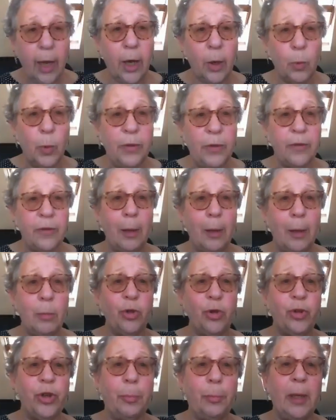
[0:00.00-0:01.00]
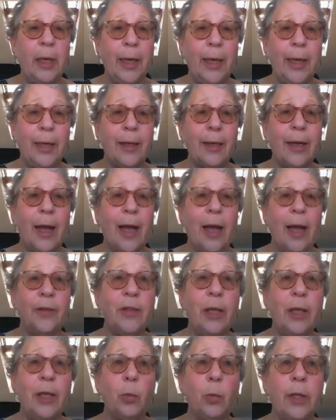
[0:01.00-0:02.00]
with Simon chipping in as
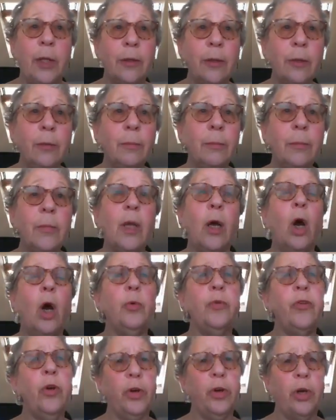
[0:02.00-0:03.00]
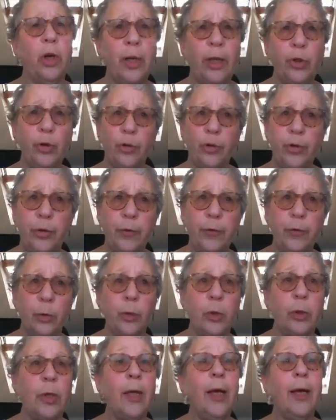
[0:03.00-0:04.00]
he will. Oh, sorry, I'll introduce you all.